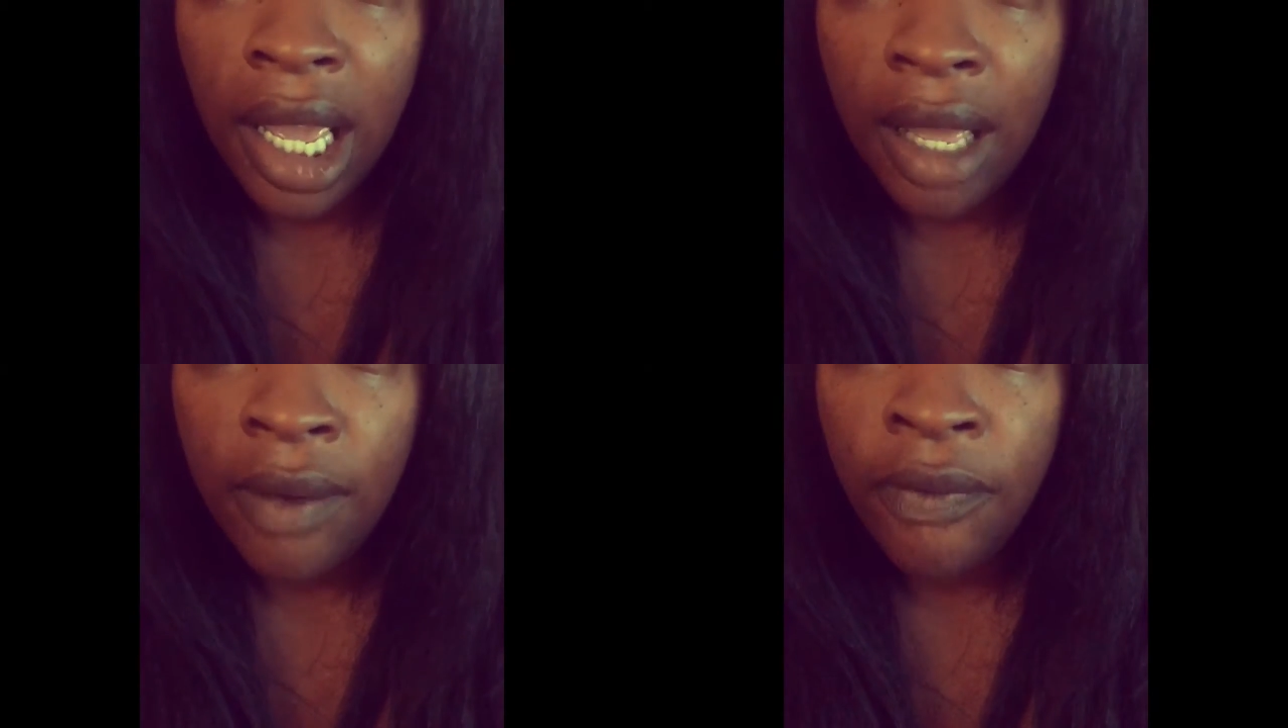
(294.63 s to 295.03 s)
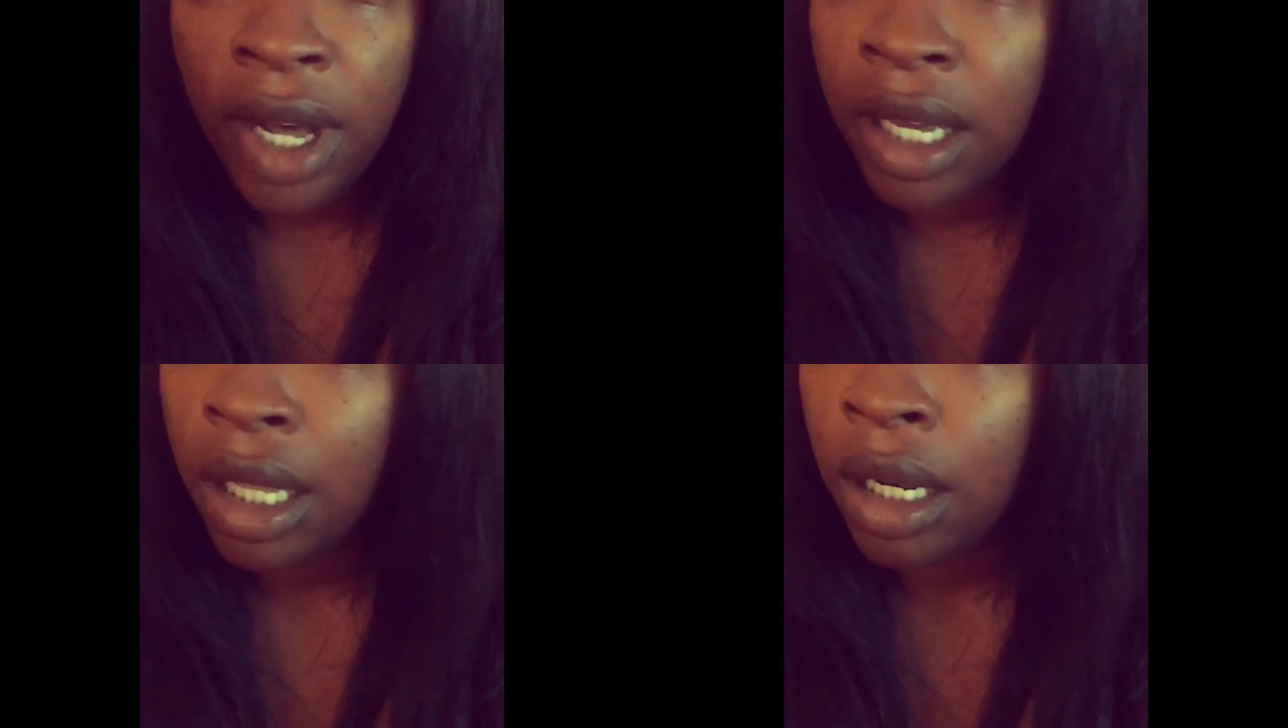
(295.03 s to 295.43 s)
and
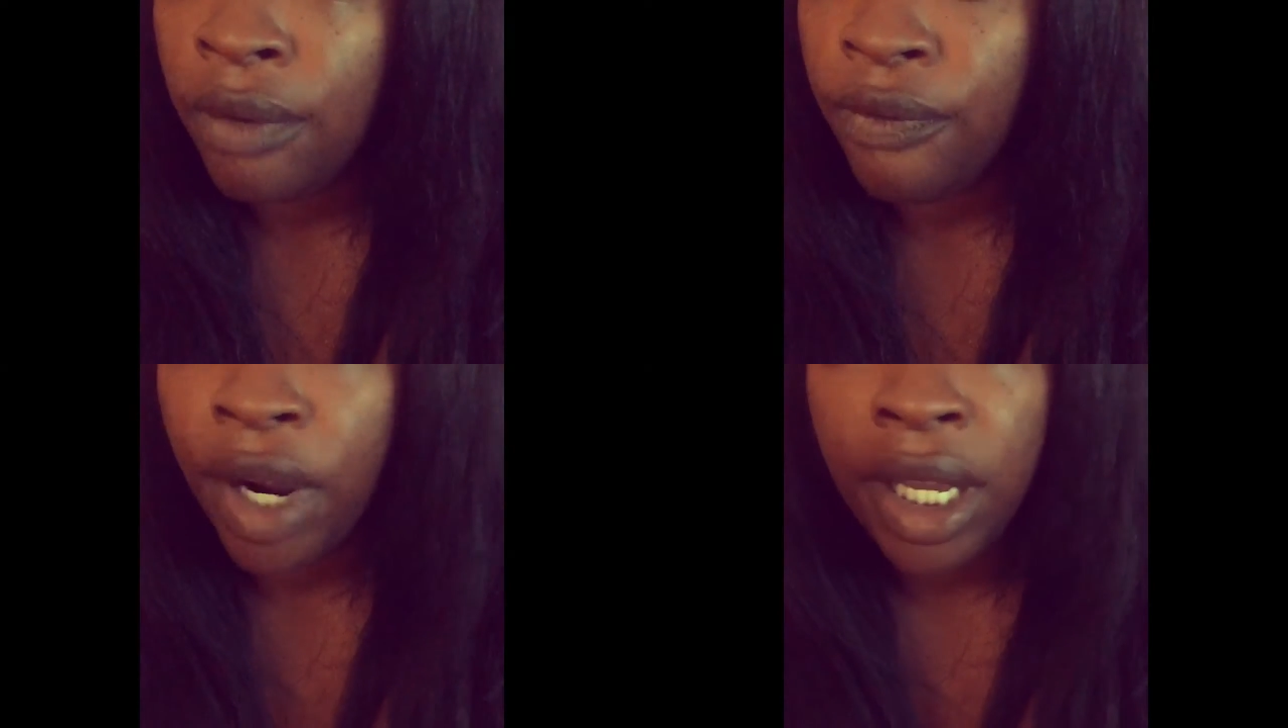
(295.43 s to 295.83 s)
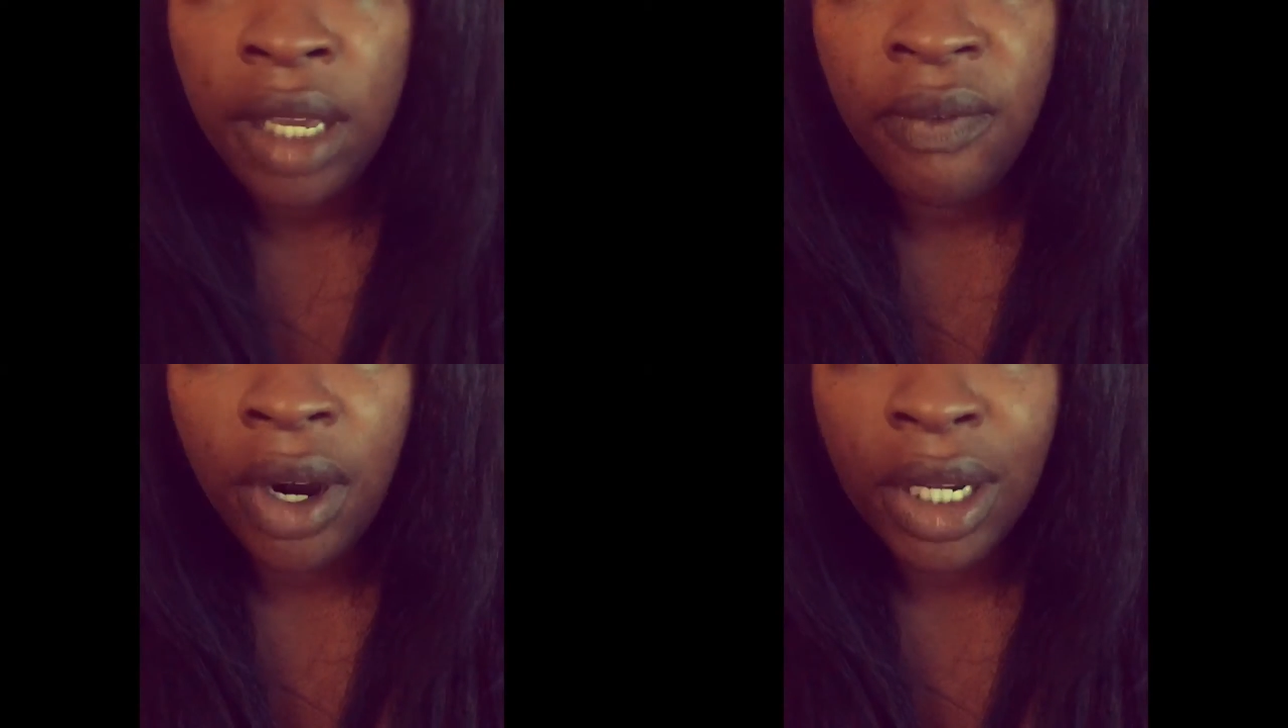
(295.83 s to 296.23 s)
fucking
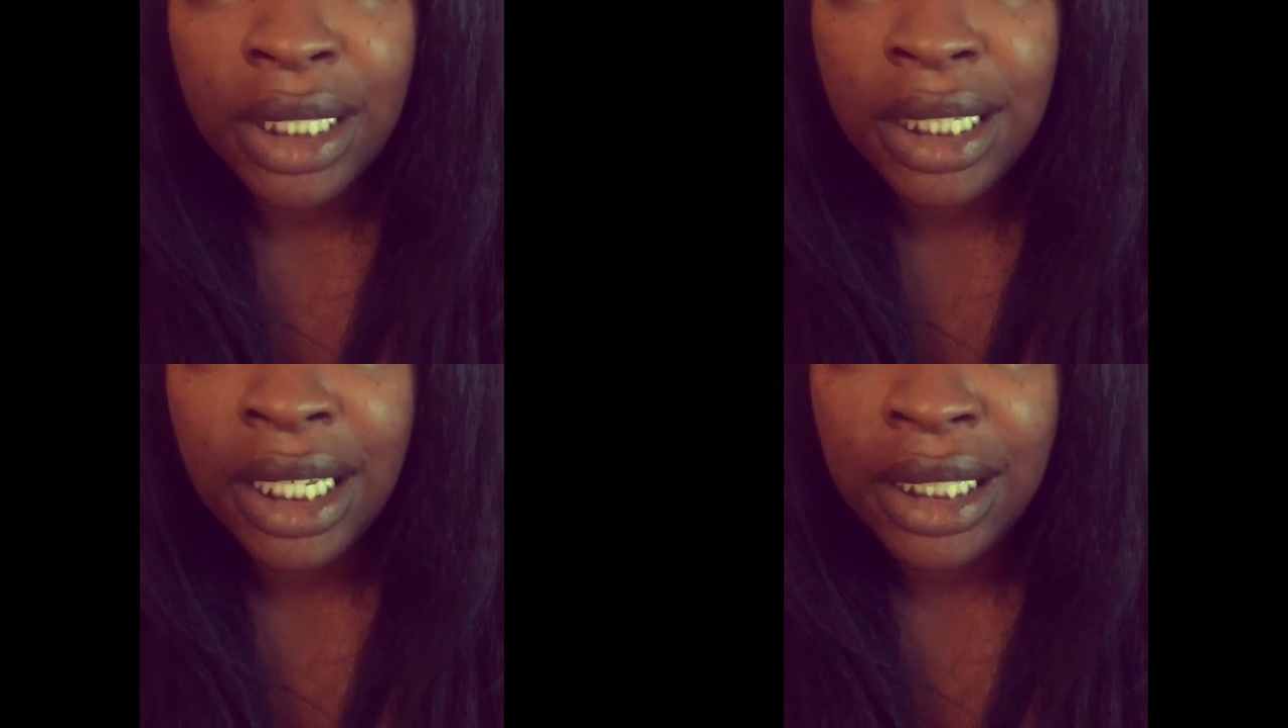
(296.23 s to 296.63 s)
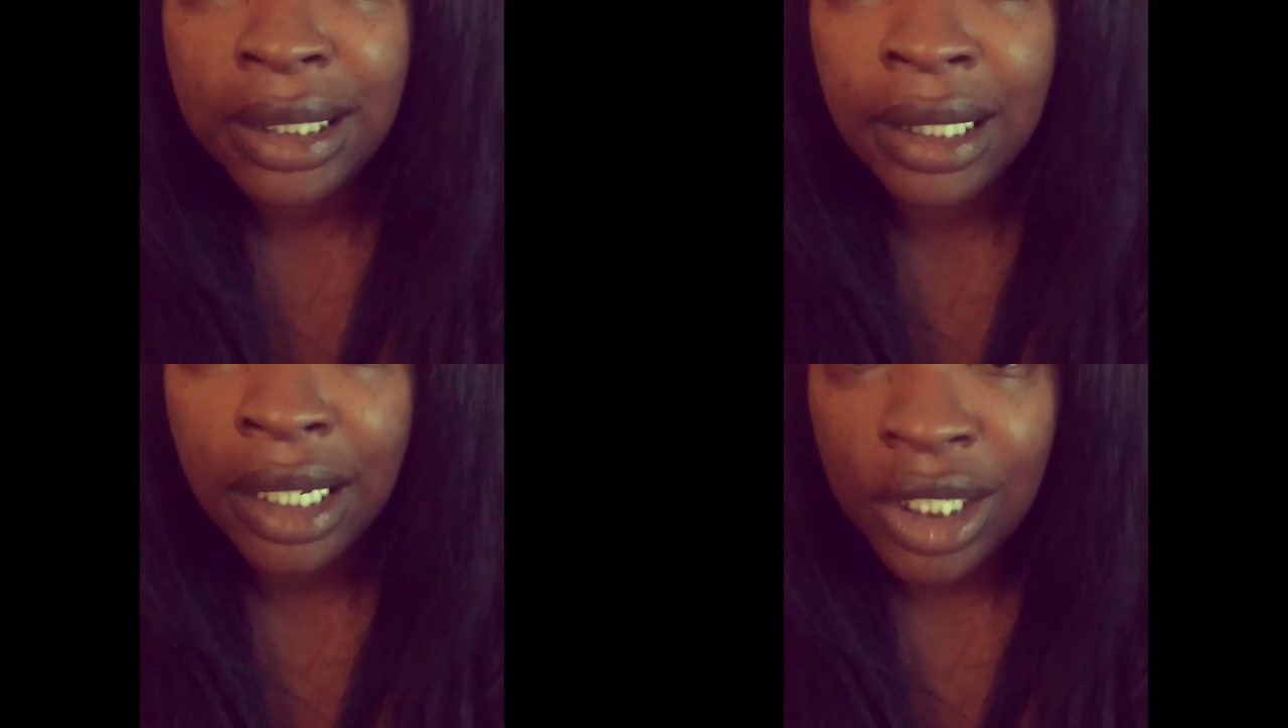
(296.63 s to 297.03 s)
Frankie Vargas
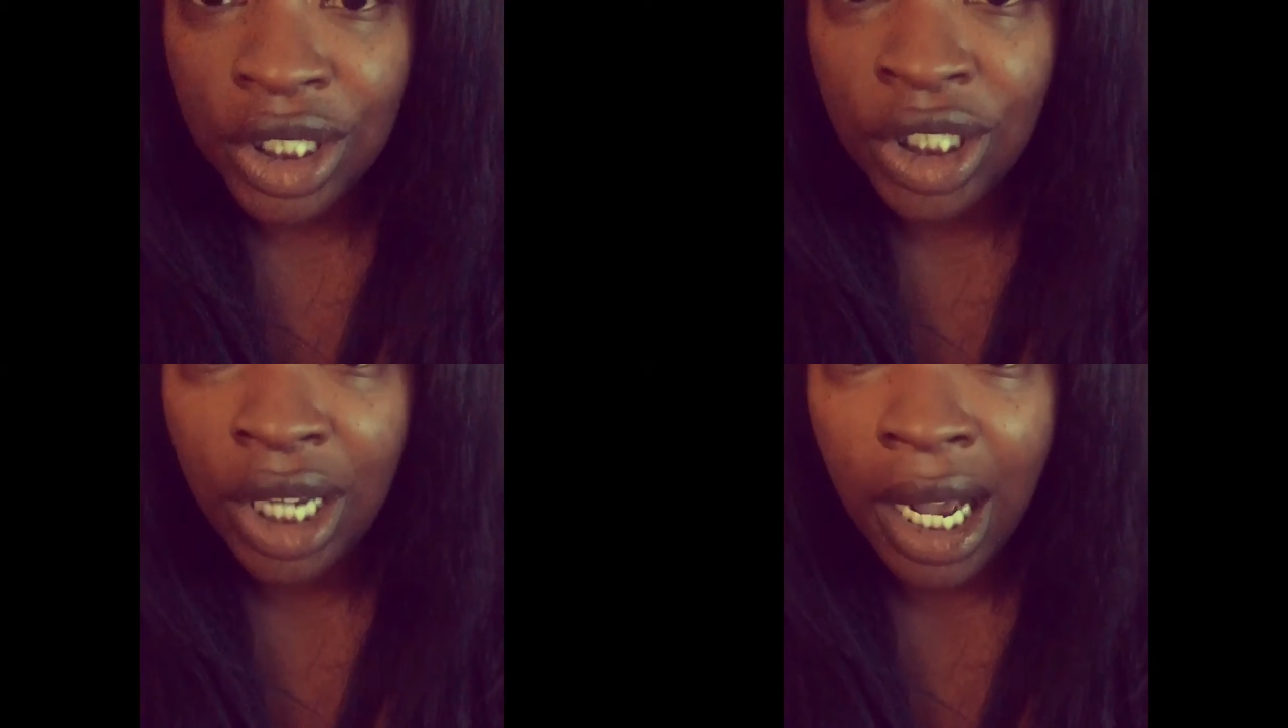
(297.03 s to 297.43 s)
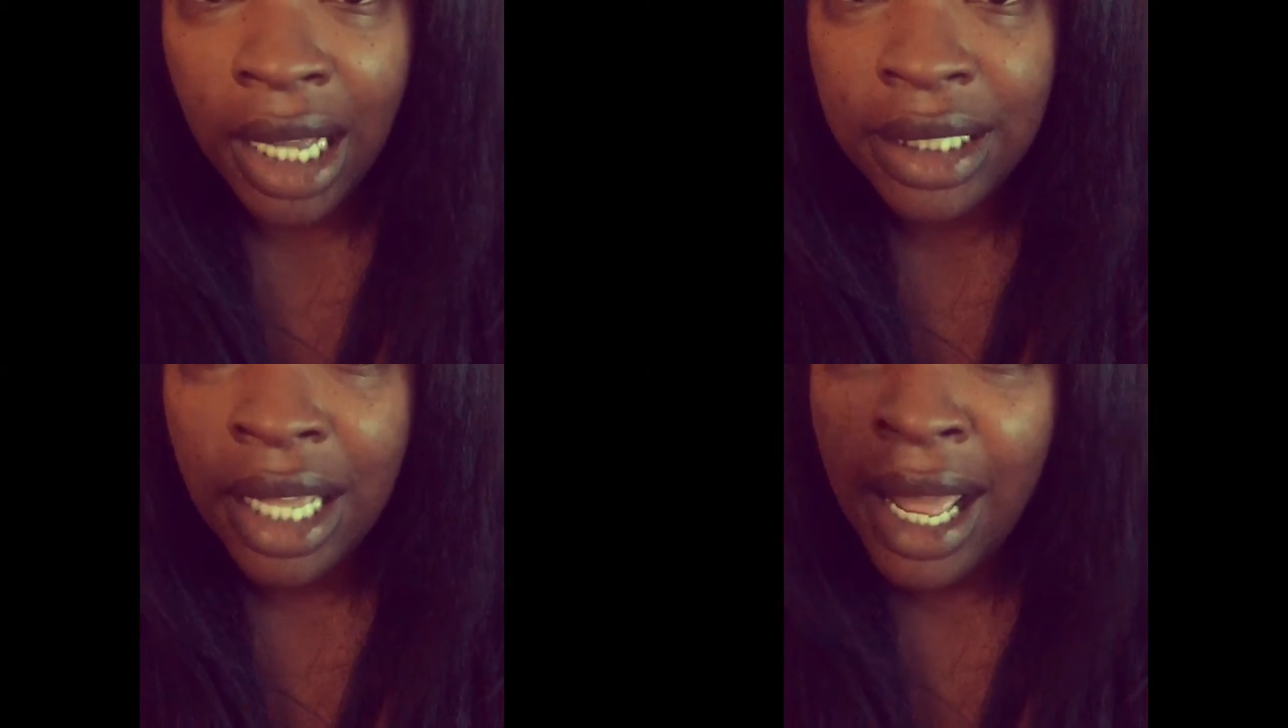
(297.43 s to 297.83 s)
gets
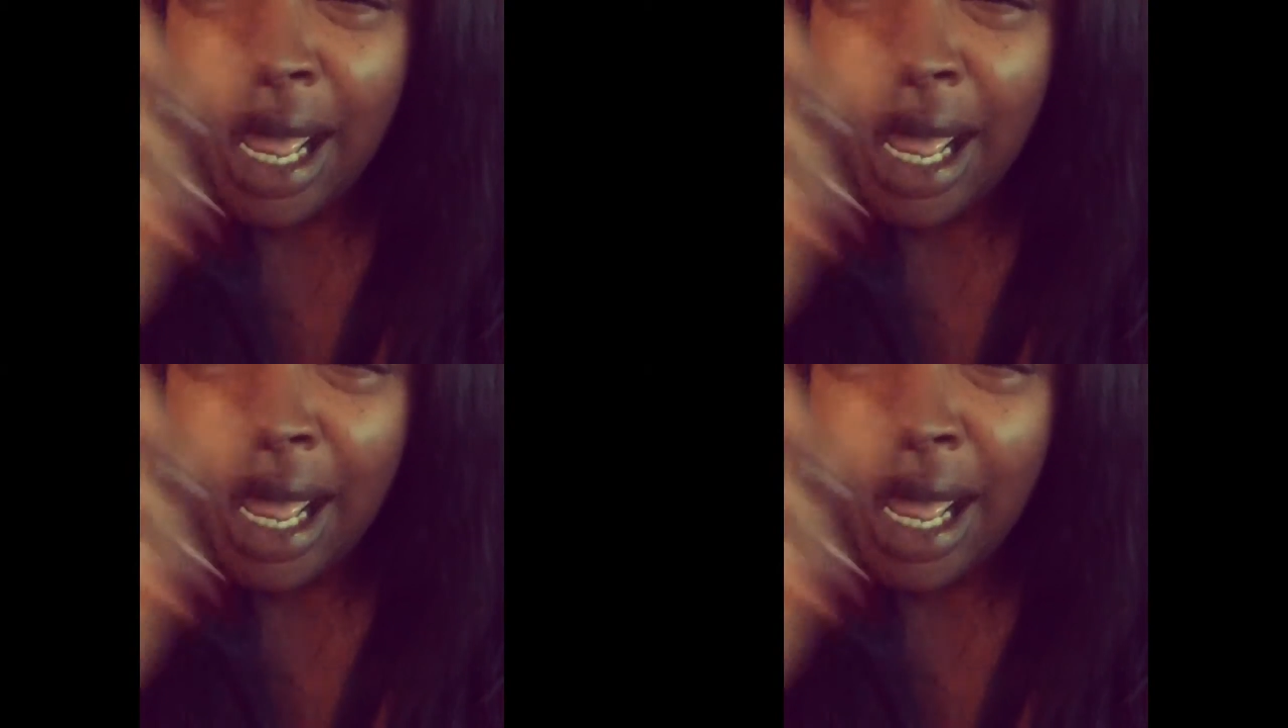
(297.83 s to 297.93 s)
shot.